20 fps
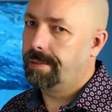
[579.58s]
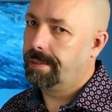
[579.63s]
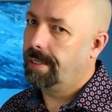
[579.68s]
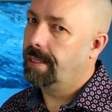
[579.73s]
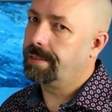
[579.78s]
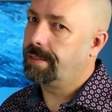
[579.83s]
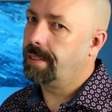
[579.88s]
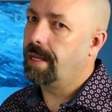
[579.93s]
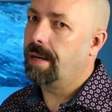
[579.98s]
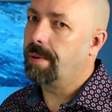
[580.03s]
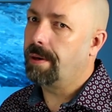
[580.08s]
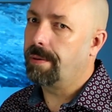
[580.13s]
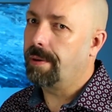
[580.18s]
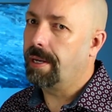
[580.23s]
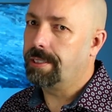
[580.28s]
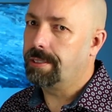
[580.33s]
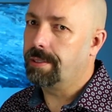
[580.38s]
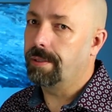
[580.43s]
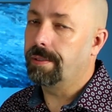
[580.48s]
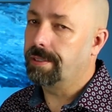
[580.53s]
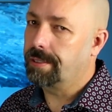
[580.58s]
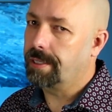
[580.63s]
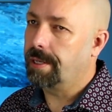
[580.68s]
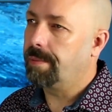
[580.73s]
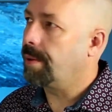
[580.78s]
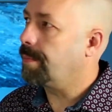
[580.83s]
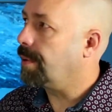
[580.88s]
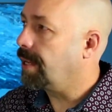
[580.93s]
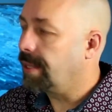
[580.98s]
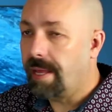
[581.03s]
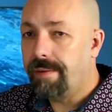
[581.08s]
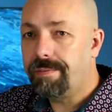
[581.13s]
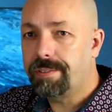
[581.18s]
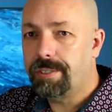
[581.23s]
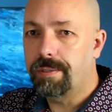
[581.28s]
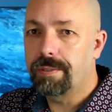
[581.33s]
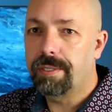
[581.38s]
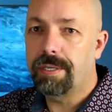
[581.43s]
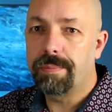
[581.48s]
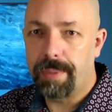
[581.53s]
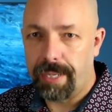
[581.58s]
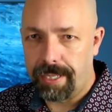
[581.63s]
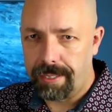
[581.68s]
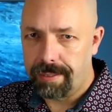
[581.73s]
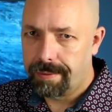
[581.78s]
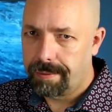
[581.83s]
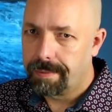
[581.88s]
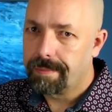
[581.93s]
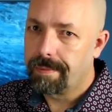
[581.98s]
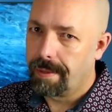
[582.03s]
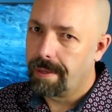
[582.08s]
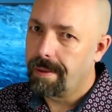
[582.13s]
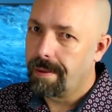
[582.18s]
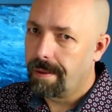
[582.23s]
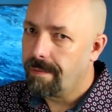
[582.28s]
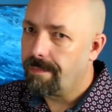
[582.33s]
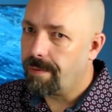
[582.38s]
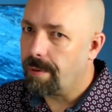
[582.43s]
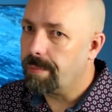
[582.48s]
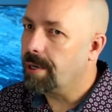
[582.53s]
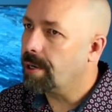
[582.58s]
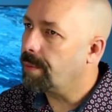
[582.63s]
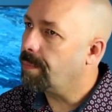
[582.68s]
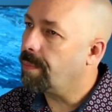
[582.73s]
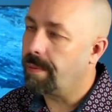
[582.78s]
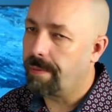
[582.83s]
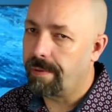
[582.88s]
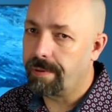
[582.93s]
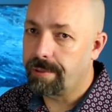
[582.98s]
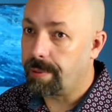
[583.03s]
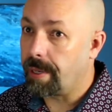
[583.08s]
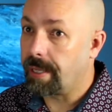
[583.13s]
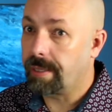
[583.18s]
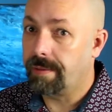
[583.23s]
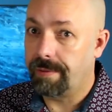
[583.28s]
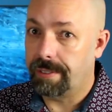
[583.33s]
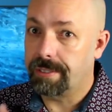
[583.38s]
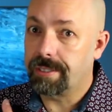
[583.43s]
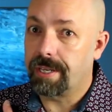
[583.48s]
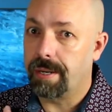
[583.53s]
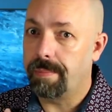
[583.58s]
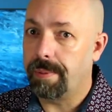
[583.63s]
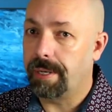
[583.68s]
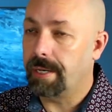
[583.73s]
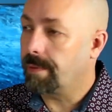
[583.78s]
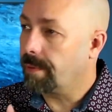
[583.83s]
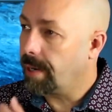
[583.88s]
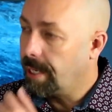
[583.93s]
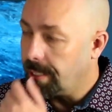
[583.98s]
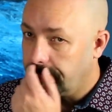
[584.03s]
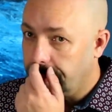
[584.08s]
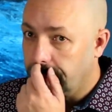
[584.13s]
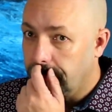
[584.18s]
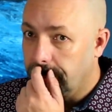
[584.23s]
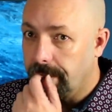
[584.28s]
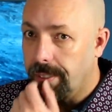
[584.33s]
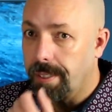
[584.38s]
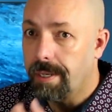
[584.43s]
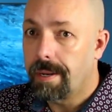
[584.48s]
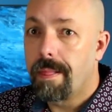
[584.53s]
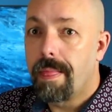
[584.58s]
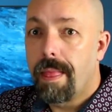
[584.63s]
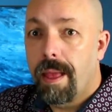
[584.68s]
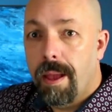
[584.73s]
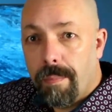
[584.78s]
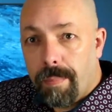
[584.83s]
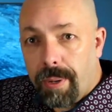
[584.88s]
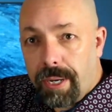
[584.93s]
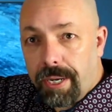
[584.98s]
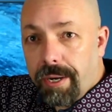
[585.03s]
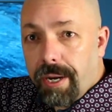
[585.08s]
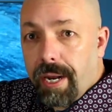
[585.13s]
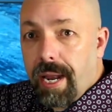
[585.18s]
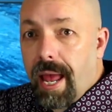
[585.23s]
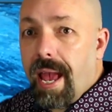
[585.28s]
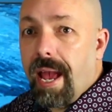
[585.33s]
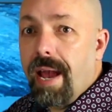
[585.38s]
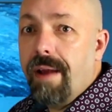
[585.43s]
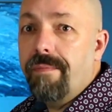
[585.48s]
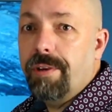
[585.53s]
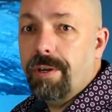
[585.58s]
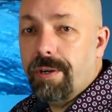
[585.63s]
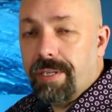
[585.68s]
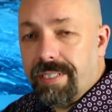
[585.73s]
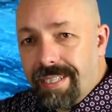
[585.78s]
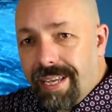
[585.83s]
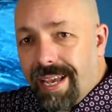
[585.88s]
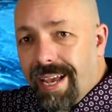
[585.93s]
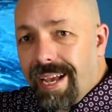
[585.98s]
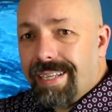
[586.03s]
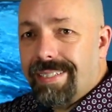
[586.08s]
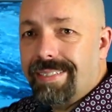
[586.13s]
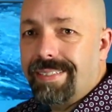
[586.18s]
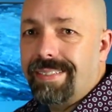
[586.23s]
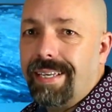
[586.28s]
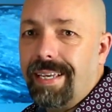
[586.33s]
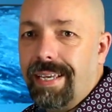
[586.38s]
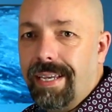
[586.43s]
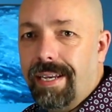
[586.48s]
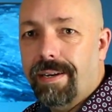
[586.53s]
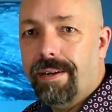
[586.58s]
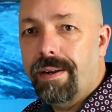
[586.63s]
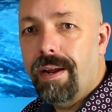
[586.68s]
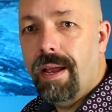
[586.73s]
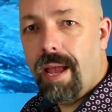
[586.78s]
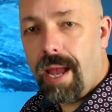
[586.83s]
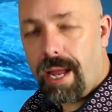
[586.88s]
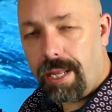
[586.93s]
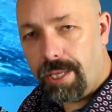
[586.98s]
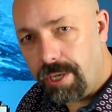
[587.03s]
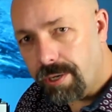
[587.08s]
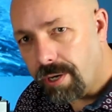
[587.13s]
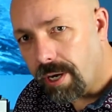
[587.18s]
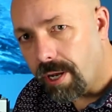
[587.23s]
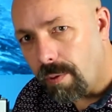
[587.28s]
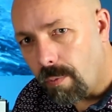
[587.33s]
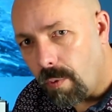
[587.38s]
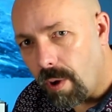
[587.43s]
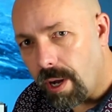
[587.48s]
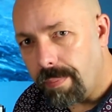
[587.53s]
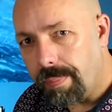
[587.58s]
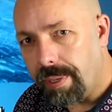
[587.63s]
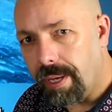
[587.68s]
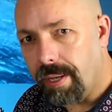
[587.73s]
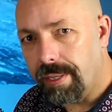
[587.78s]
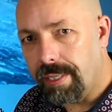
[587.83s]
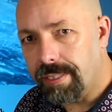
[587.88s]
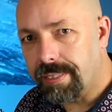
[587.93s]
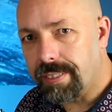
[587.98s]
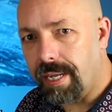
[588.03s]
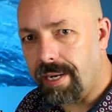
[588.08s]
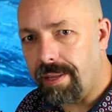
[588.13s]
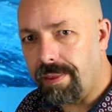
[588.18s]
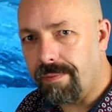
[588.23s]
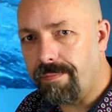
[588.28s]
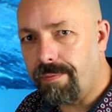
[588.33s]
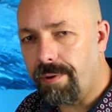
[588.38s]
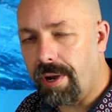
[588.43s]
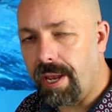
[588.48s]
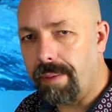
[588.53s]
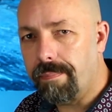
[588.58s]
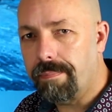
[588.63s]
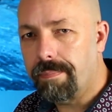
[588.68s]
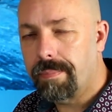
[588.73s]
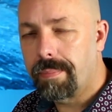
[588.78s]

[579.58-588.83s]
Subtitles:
it's not my right shoulder, it's going to be my left shoulder, but from your perspective, it's going to be your right shoulder. But you're going to have your text here, and you're going to want to be on this side of the frame.